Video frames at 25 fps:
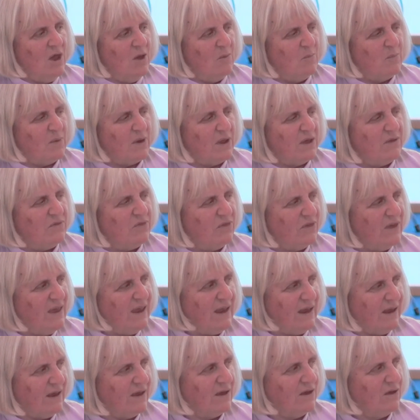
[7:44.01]
But I
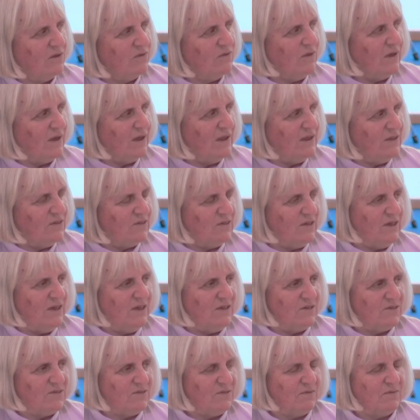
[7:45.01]
think that
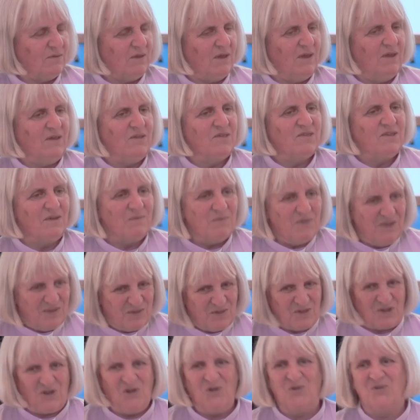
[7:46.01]
it's something
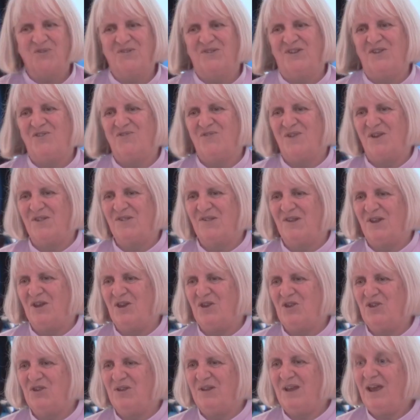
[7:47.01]
that's lost in
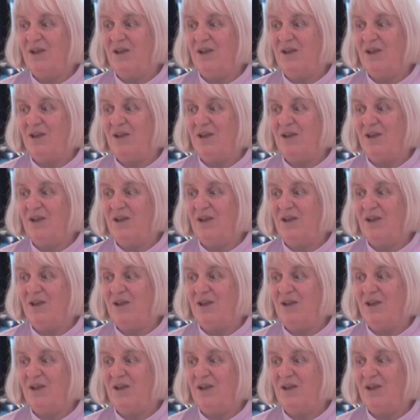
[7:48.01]
translation,